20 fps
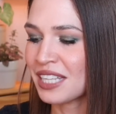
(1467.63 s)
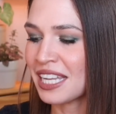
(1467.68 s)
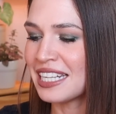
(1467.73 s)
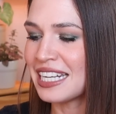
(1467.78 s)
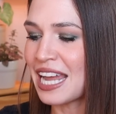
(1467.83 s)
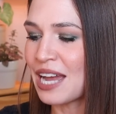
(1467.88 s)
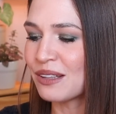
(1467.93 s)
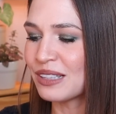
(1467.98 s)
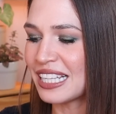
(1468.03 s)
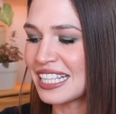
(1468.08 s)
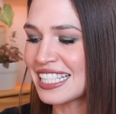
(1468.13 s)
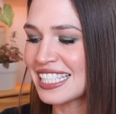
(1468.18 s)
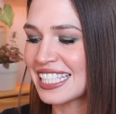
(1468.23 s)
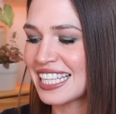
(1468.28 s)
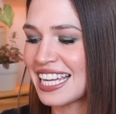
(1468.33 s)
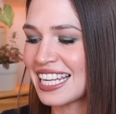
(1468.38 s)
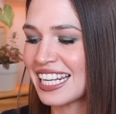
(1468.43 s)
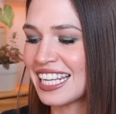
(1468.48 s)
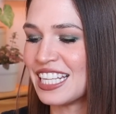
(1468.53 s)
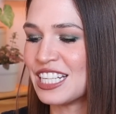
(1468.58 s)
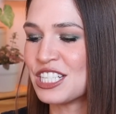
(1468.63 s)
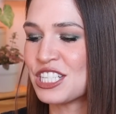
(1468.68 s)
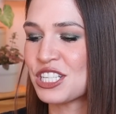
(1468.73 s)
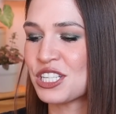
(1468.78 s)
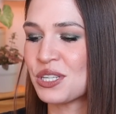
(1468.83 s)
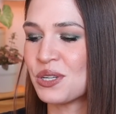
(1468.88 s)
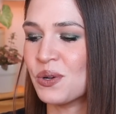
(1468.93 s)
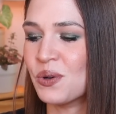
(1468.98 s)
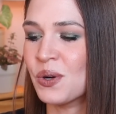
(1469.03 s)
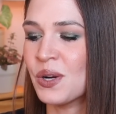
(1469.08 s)
Now let's get
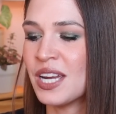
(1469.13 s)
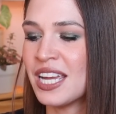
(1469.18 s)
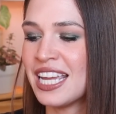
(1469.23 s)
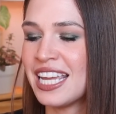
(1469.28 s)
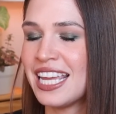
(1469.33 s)
into